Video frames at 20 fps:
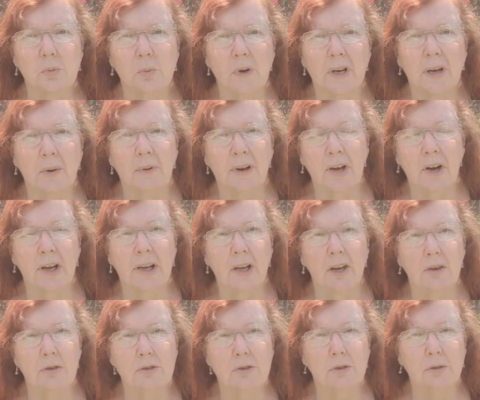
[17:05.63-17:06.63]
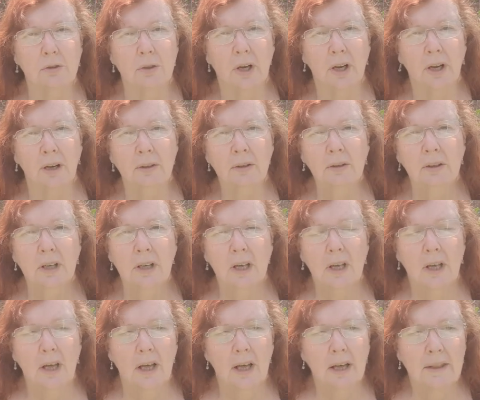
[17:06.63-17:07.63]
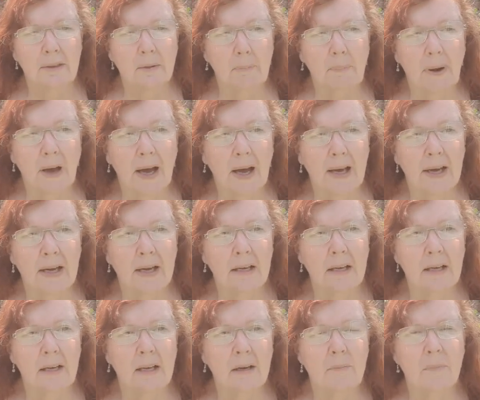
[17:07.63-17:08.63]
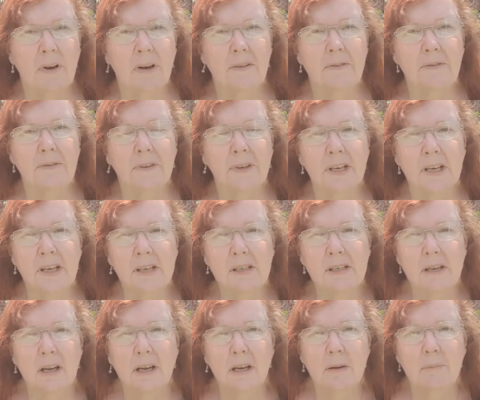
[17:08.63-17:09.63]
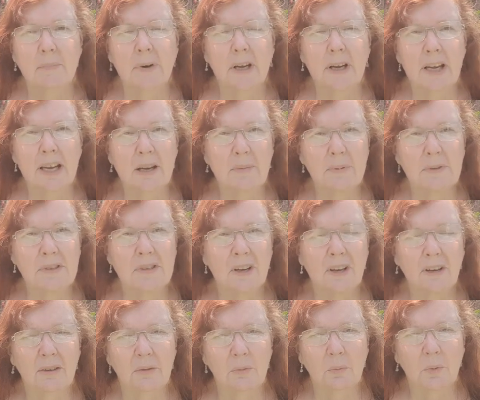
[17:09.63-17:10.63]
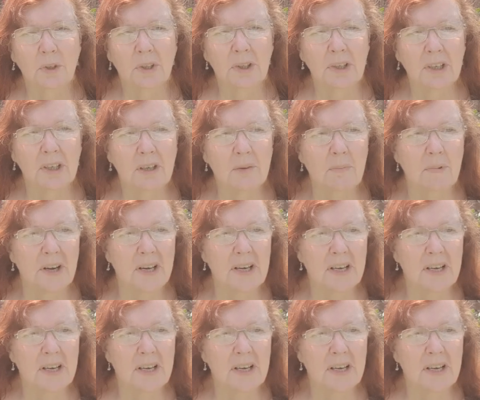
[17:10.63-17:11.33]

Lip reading: where when I go too low, the pain in my feet, my hips don't work, my